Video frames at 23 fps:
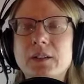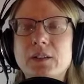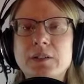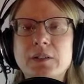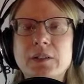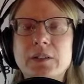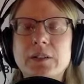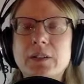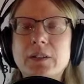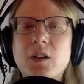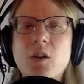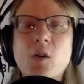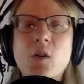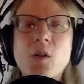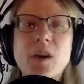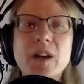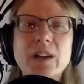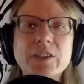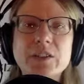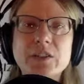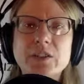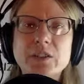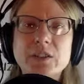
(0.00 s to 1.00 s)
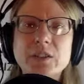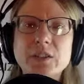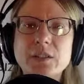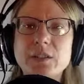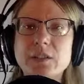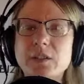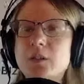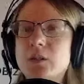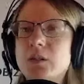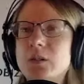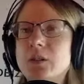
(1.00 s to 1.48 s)
just a
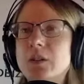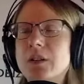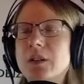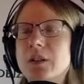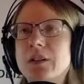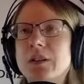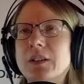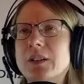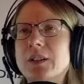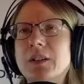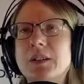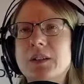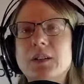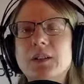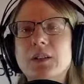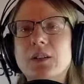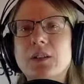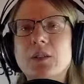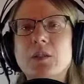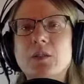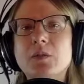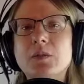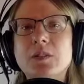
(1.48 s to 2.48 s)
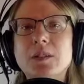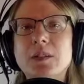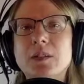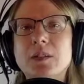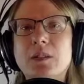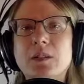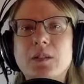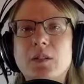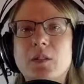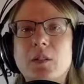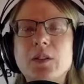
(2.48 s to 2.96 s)
question, or
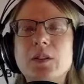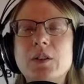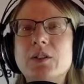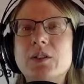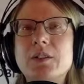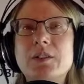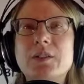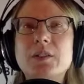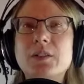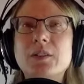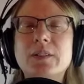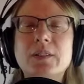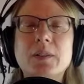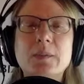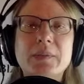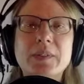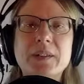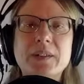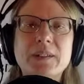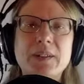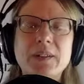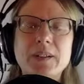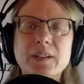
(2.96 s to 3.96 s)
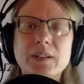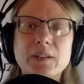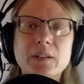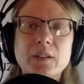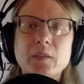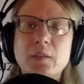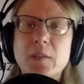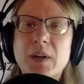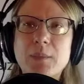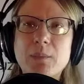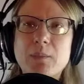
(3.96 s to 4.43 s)
you just do something like,
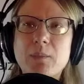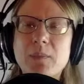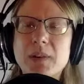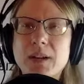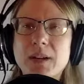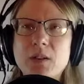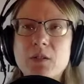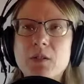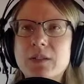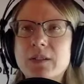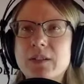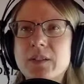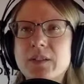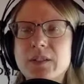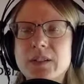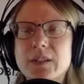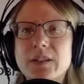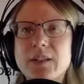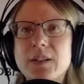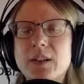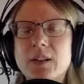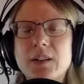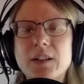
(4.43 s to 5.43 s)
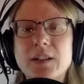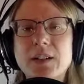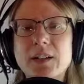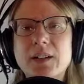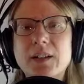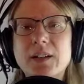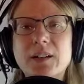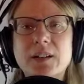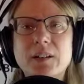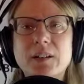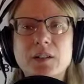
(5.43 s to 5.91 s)
my course is
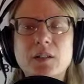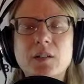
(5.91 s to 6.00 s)
starting,